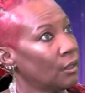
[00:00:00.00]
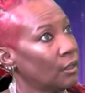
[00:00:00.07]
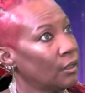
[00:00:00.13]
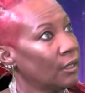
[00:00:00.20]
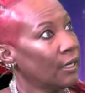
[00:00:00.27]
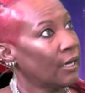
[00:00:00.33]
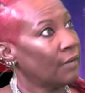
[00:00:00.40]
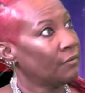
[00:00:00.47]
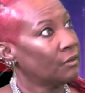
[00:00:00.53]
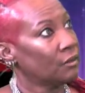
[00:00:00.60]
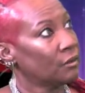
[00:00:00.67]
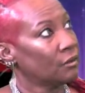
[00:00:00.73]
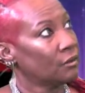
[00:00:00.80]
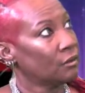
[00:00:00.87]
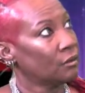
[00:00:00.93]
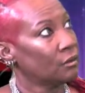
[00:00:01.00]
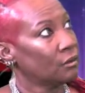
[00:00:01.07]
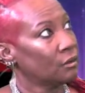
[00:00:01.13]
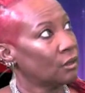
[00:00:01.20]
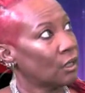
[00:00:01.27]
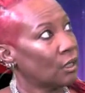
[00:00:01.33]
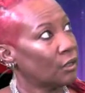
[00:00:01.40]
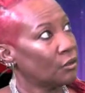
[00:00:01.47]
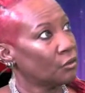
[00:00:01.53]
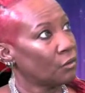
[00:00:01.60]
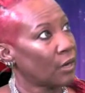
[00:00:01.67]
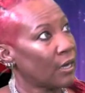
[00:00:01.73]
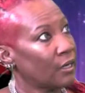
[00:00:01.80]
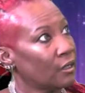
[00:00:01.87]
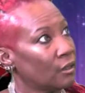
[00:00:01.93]
They have to, the
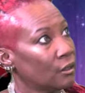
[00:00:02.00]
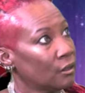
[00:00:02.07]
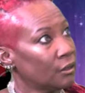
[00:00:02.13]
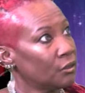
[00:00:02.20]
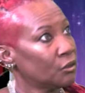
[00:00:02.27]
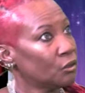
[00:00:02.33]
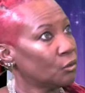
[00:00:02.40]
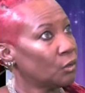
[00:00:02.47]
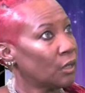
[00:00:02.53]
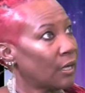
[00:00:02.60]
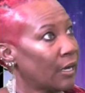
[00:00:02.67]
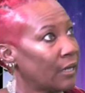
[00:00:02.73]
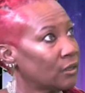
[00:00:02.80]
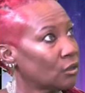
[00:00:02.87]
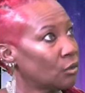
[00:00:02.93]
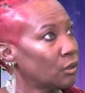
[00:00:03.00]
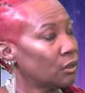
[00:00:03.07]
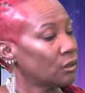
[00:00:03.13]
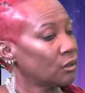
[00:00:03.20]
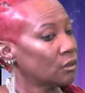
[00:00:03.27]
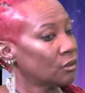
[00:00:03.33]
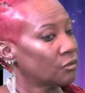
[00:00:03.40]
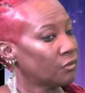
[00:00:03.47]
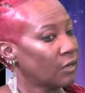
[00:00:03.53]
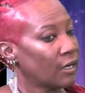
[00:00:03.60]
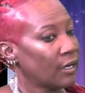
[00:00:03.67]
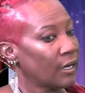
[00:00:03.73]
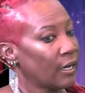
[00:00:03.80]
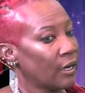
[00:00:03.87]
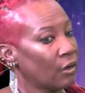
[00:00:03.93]
underwriter and the lender will ask questions to
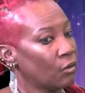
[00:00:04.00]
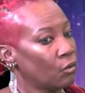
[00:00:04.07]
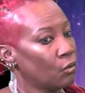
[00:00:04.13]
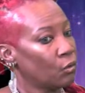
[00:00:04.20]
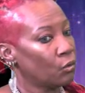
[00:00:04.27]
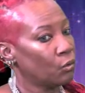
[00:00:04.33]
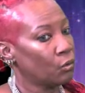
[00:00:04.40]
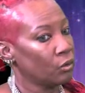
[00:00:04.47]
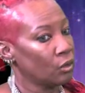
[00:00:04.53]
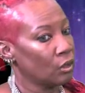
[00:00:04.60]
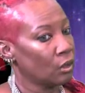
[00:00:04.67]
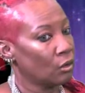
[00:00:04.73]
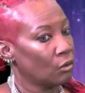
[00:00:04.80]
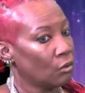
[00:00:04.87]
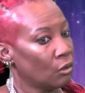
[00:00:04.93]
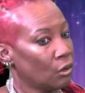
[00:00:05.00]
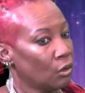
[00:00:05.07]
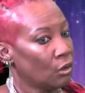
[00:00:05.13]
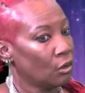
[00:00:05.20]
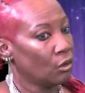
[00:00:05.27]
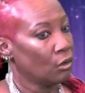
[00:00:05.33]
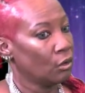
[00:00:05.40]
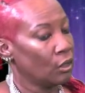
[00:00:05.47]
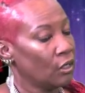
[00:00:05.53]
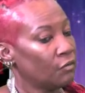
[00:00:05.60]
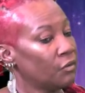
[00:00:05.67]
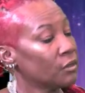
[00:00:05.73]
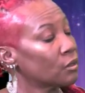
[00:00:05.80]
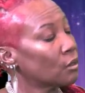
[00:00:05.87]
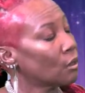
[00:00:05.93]
find out, you know,
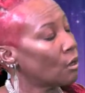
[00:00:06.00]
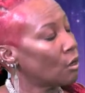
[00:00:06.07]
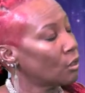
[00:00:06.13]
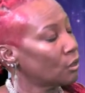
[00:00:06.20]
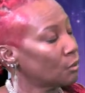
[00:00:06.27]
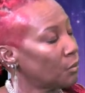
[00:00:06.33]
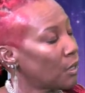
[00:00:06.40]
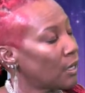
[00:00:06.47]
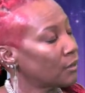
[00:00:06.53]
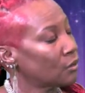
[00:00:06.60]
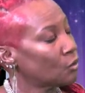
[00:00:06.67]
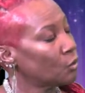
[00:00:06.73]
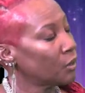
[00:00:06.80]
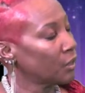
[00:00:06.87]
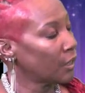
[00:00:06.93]
if it's a large deposit, where it